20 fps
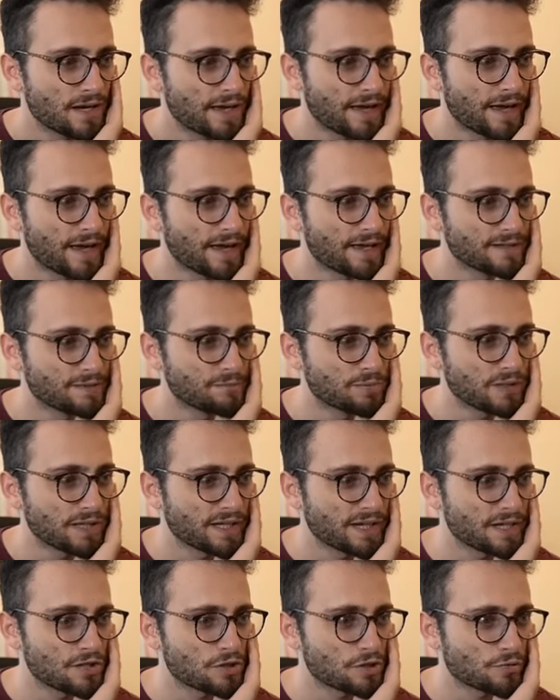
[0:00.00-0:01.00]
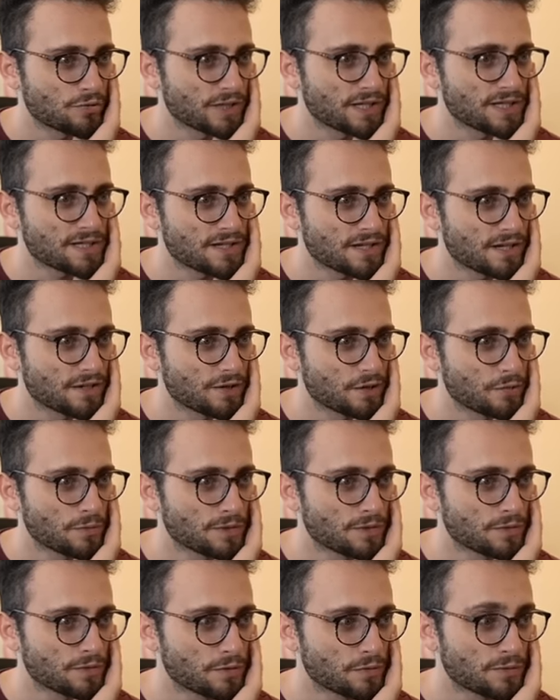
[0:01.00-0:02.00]
And played h three because they didn't know what
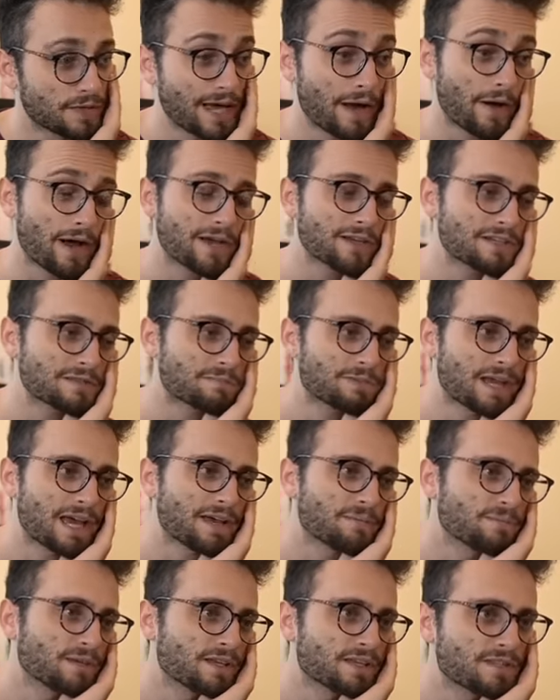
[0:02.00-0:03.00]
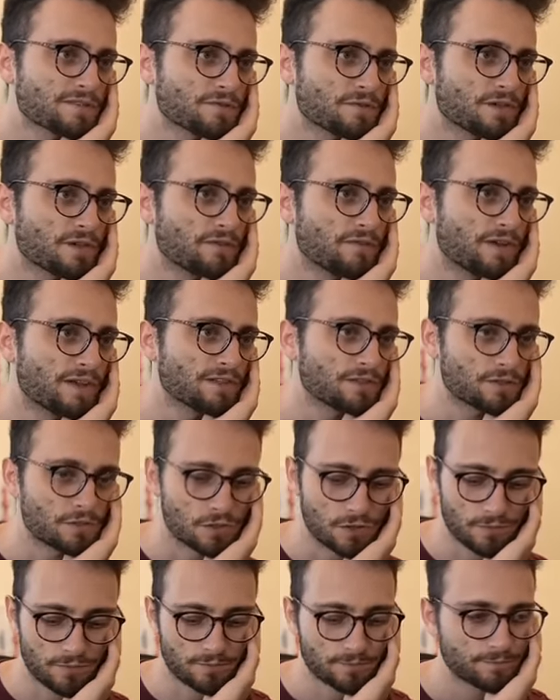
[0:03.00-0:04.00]
to do. Now, how does black play this for an
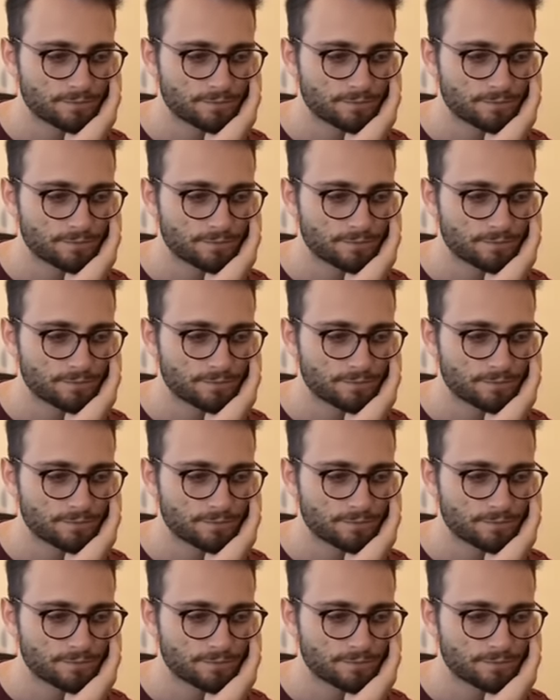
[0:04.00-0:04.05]
advantage?